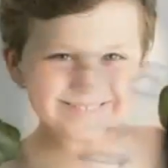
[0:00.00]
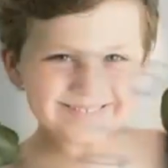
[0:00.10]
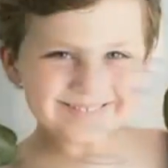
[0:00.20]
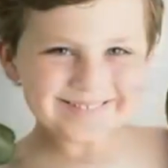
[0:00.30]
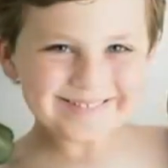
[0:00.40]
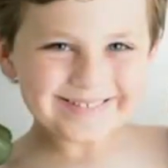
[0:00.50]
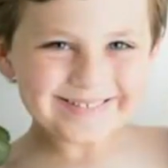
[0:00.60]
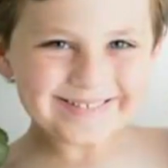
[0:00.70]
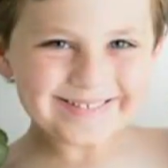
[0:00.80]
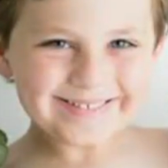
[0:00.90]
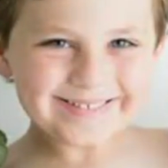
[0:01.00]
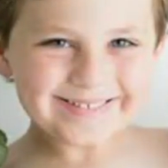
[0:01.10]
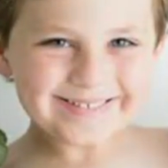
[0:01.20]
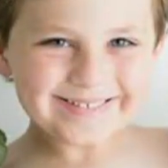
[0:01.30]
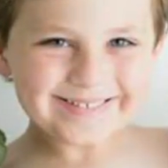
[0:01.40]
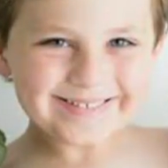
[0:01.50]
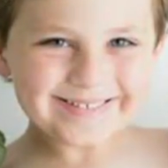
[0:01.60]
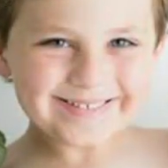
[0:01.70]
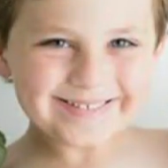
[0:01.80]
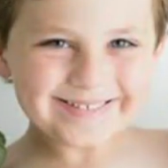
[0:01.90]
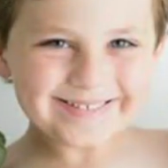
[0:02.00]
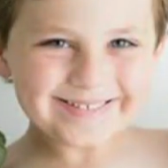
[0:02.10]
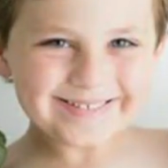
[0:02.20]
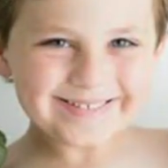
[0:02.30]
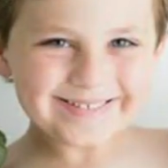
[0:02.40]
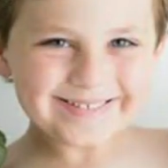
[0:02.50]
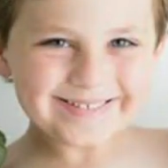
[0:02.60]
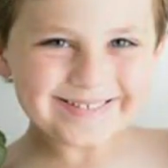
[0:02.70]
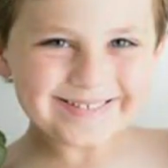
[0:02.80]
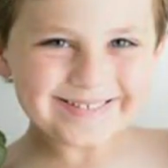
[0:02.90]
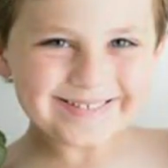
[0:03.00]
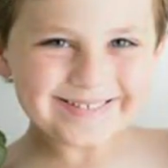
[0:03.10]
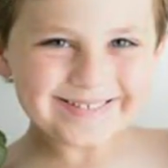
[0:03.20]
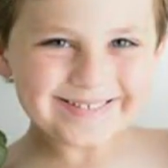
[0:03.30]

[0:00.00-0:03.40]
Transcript: and he ended up with a bone marrow transplant um, in August of